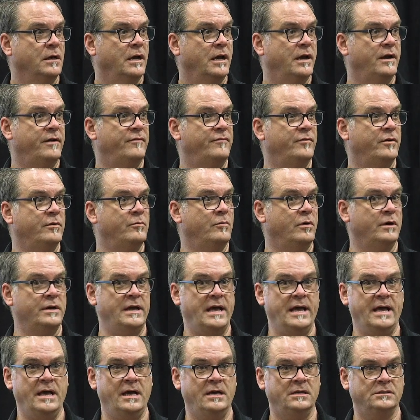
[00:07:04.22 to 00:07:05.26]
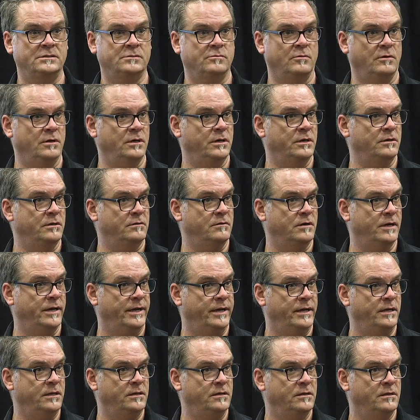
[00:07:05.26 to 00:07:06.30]
everyone has one,
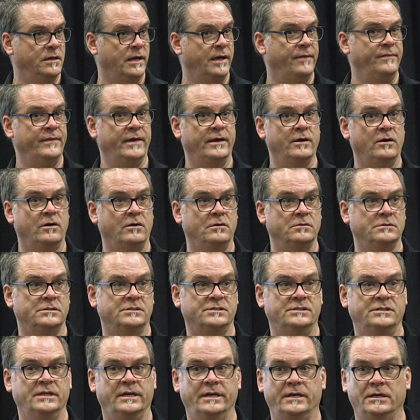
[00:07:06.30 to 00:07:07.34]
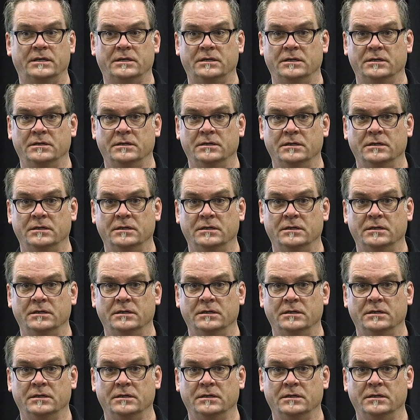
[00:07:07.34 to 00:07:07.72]
right? And they all stink.